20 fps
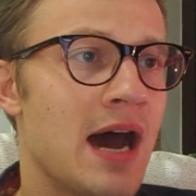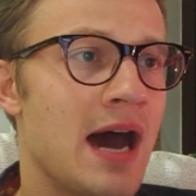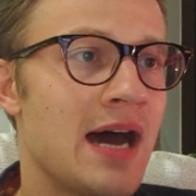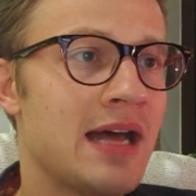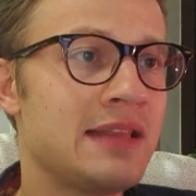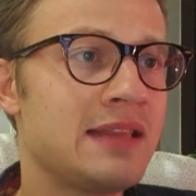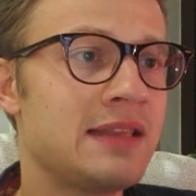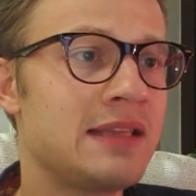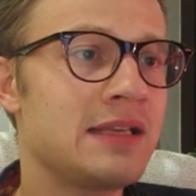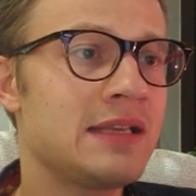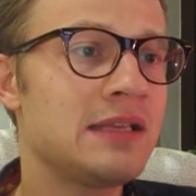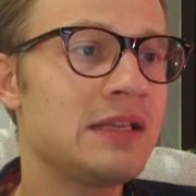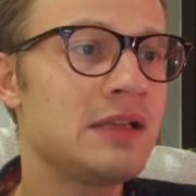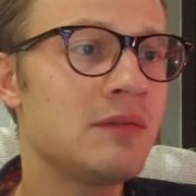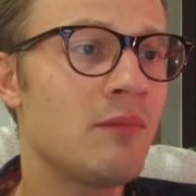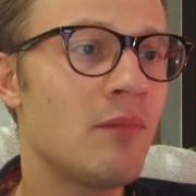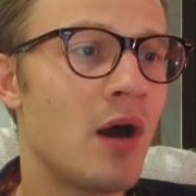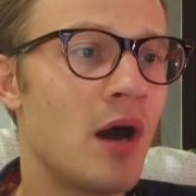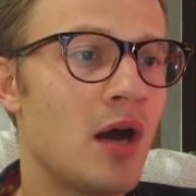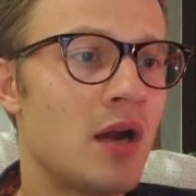until
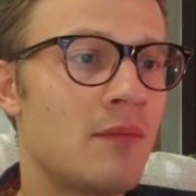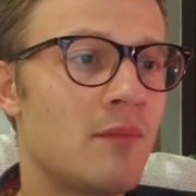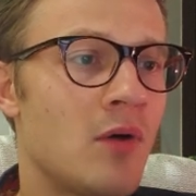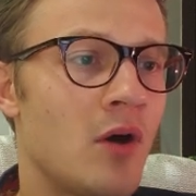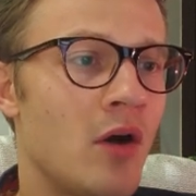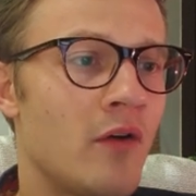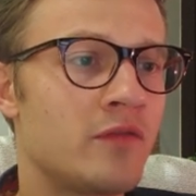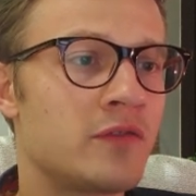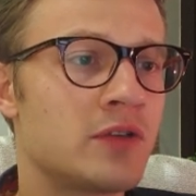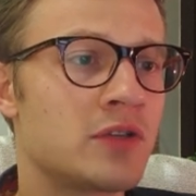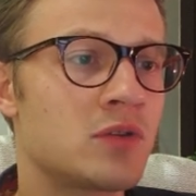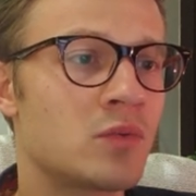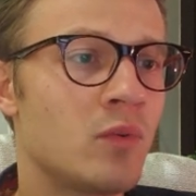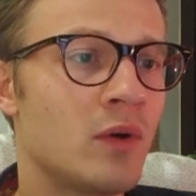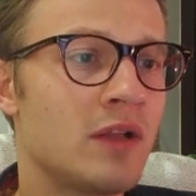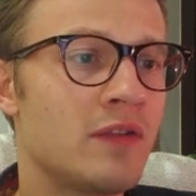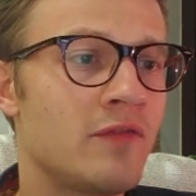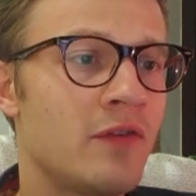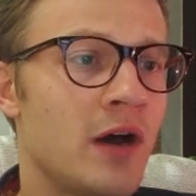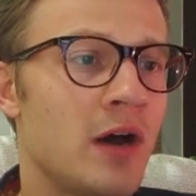the bottom of the
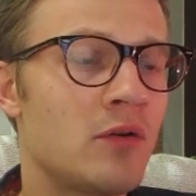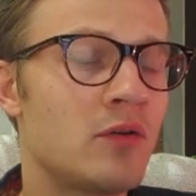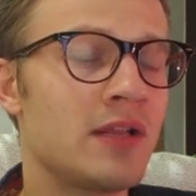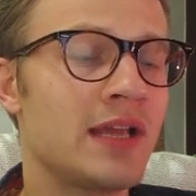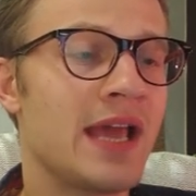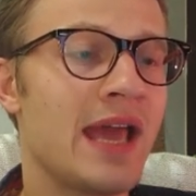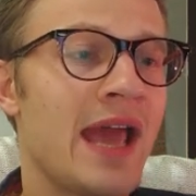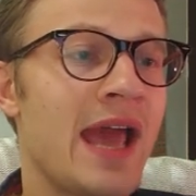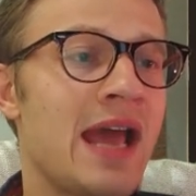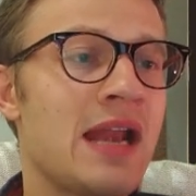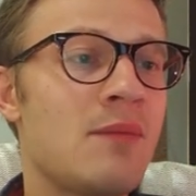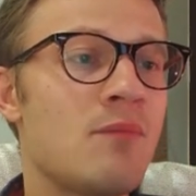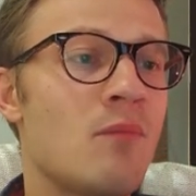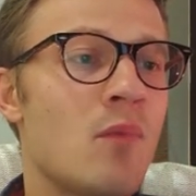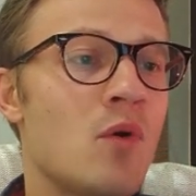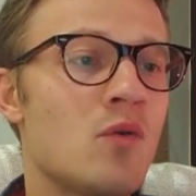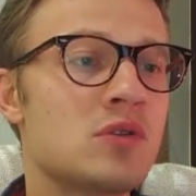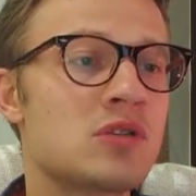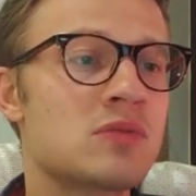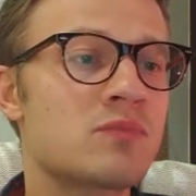12-hourly, and
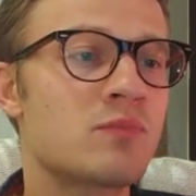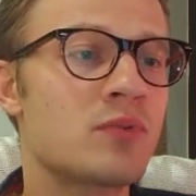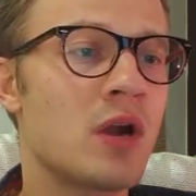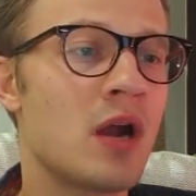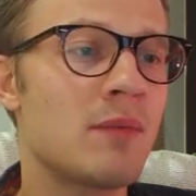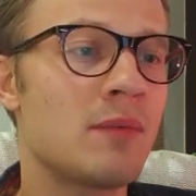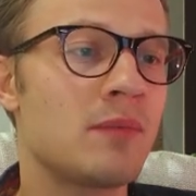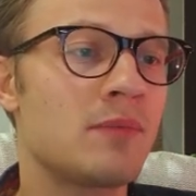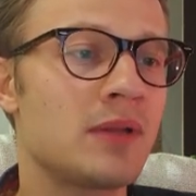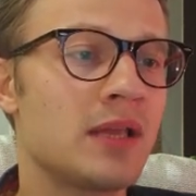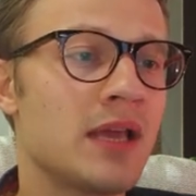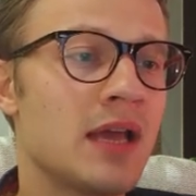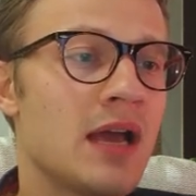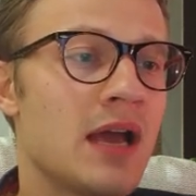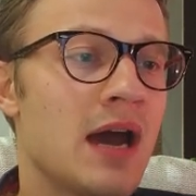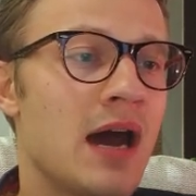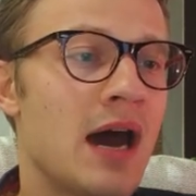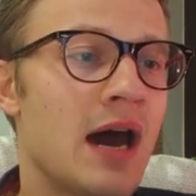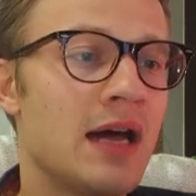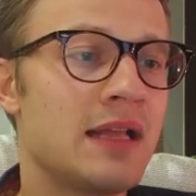most probably
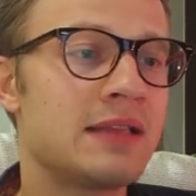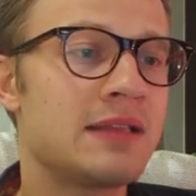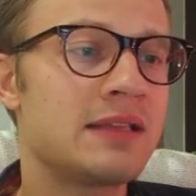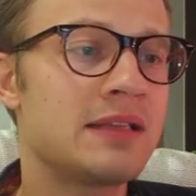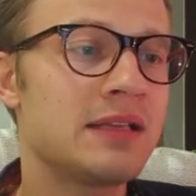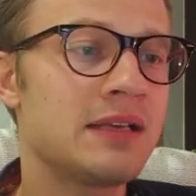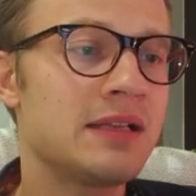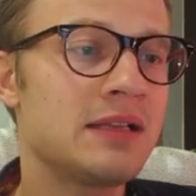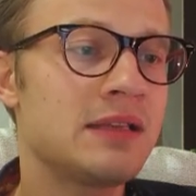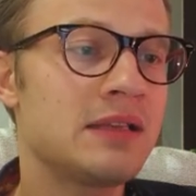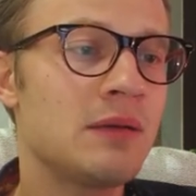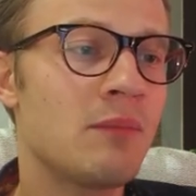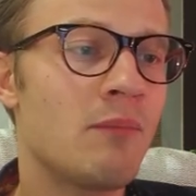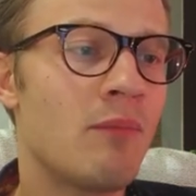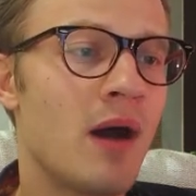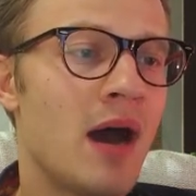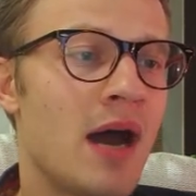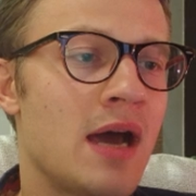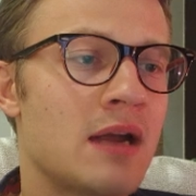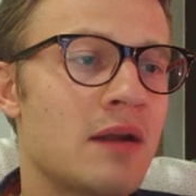until the
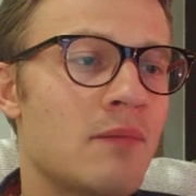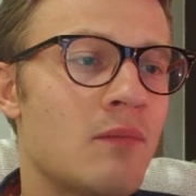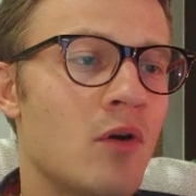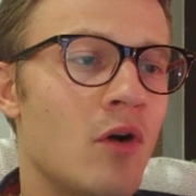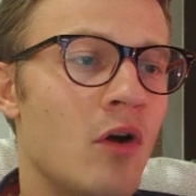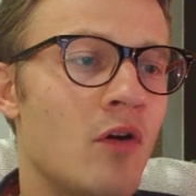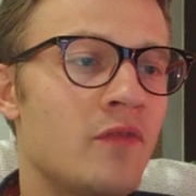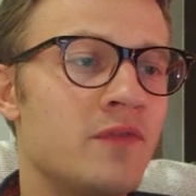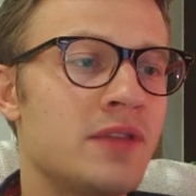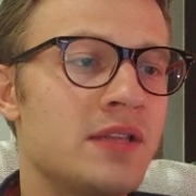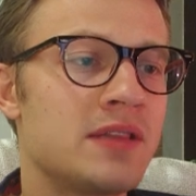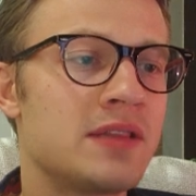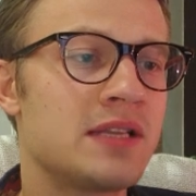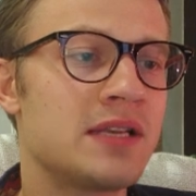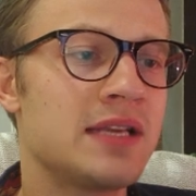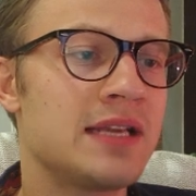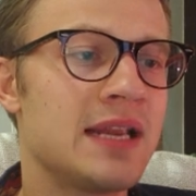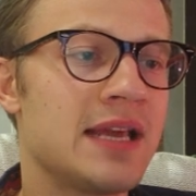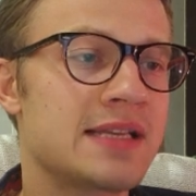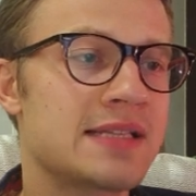bottom of the
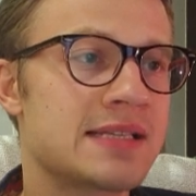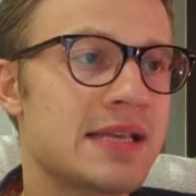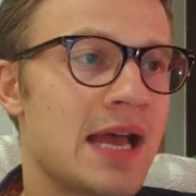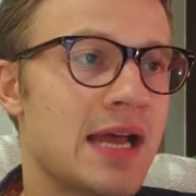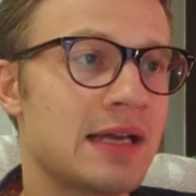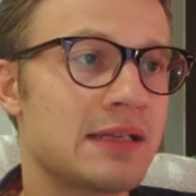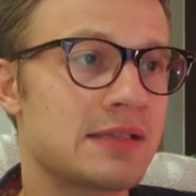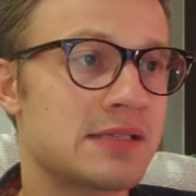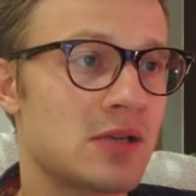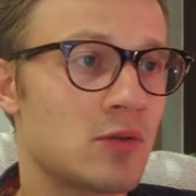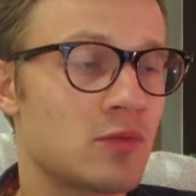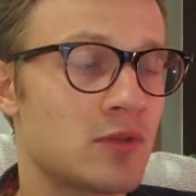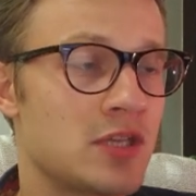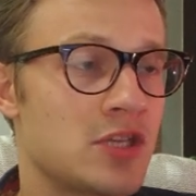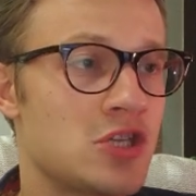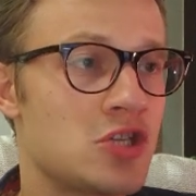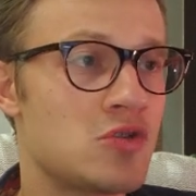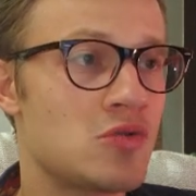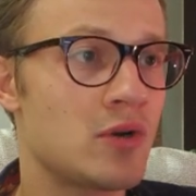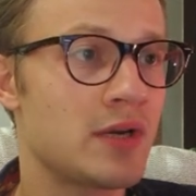3-day cycle. So
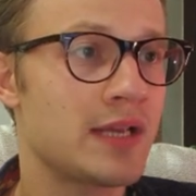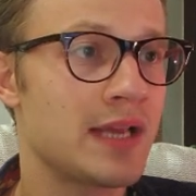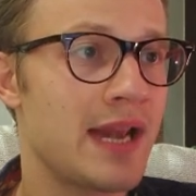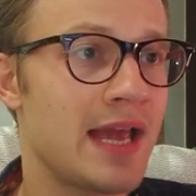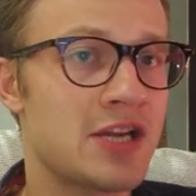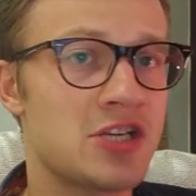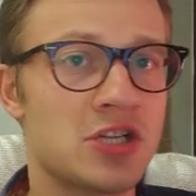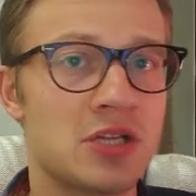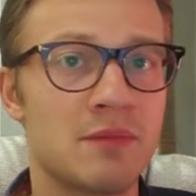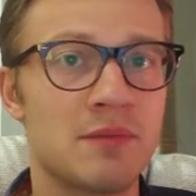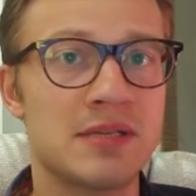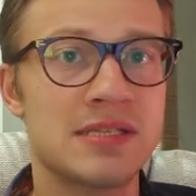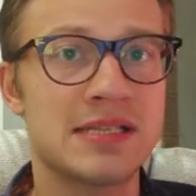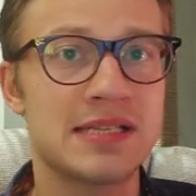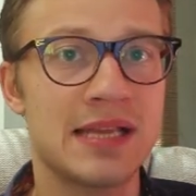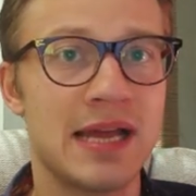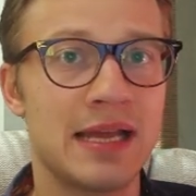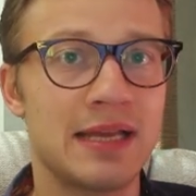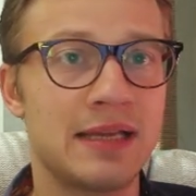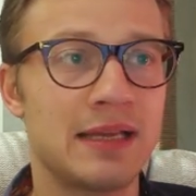this short can actually be
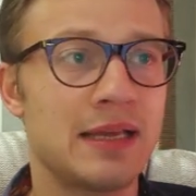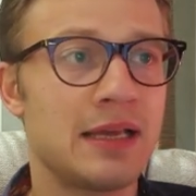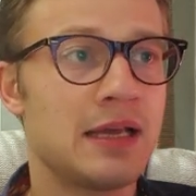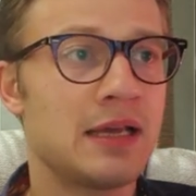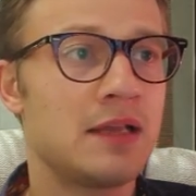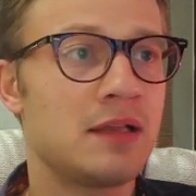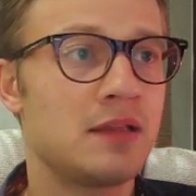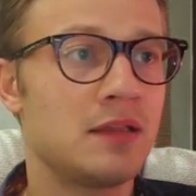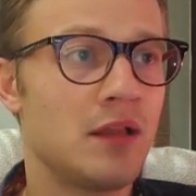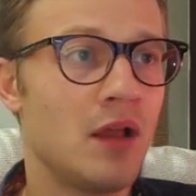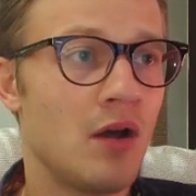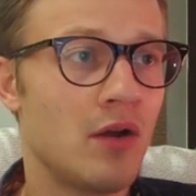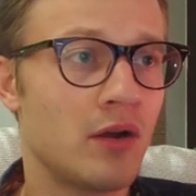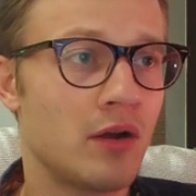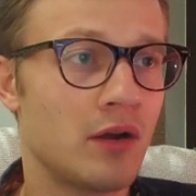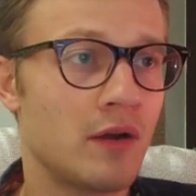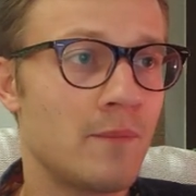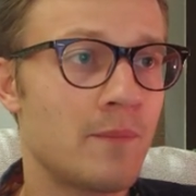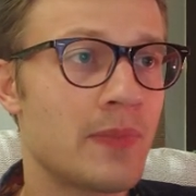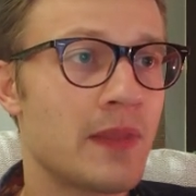slightly
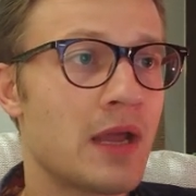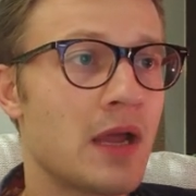longer.